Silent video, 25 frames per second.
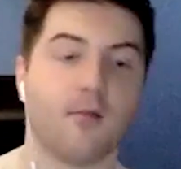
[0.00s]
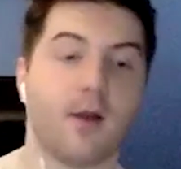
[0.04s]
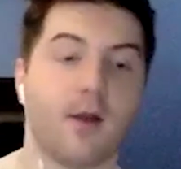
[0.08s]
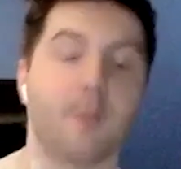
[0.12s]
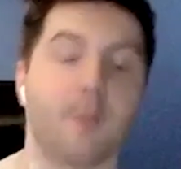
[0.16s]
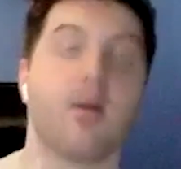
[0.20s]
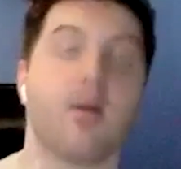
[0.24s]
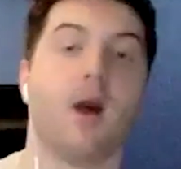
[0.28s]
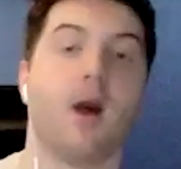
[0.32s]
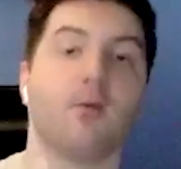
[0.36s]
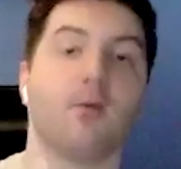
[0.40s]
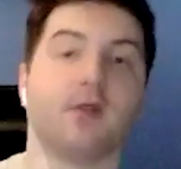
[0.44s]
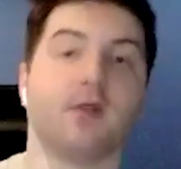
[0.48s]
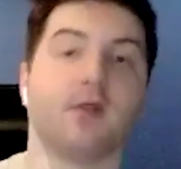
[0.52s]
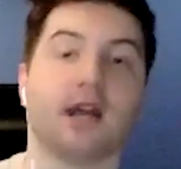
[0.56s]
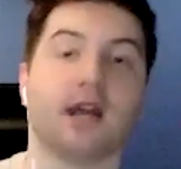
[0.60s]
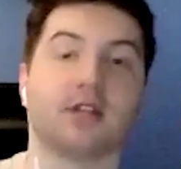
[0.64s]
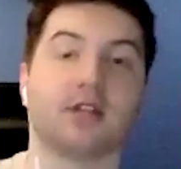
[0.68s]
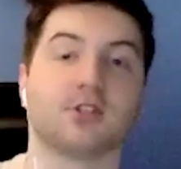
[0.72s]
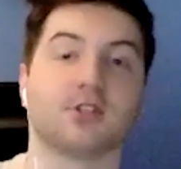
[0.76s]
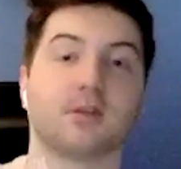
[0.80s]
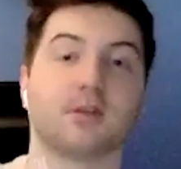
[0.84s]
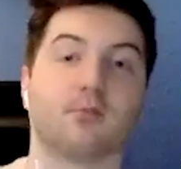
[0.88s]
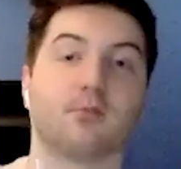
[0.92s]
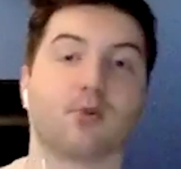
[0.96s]
mom would
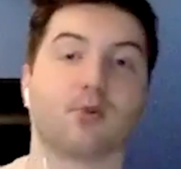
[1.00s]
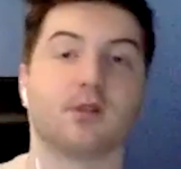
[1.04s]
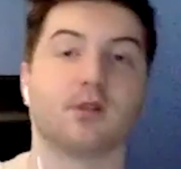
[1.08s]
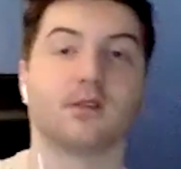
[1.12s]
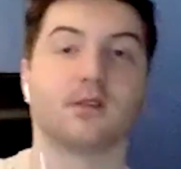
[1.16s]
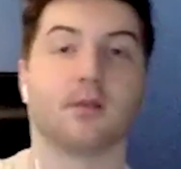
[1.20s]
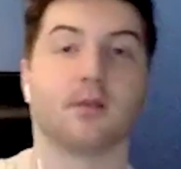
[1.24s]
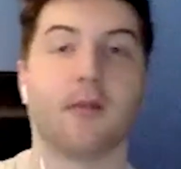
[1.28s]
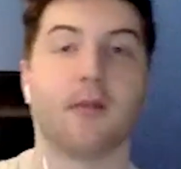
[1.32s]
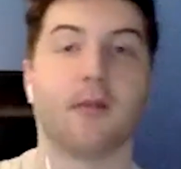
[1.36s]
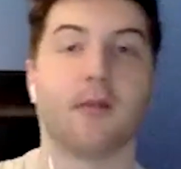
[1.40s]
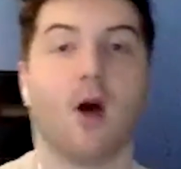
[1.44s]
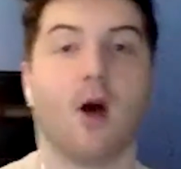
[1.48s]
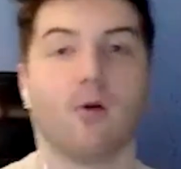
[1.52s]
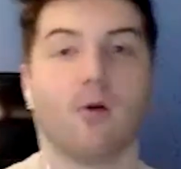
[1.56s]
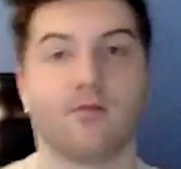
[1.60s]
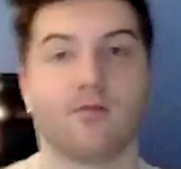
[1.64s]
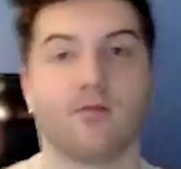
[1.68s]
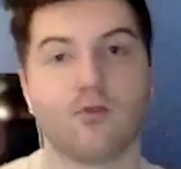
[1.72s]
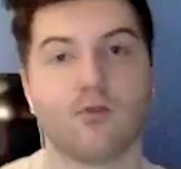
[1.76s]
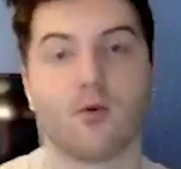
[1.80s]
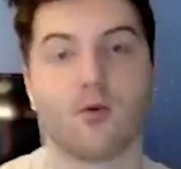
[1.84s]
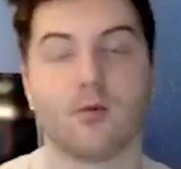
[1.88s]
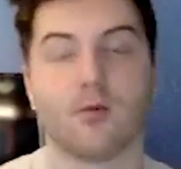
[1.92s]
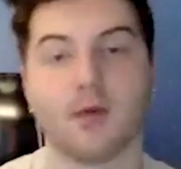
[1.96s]
actually print them out
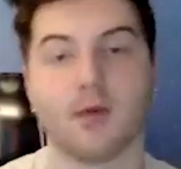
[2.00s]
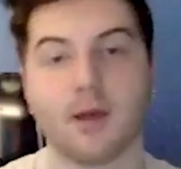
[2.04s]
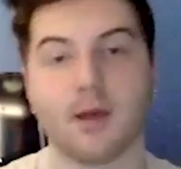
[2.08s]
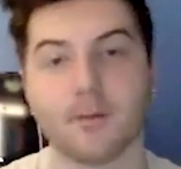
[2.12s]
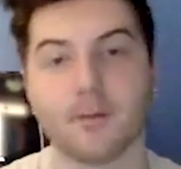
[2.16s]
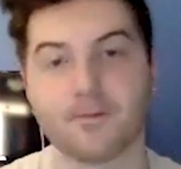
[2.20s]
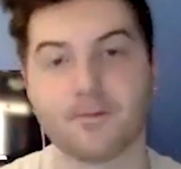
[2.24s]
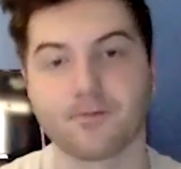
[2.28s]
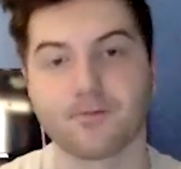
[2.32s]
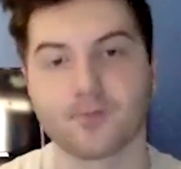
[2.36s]
for me.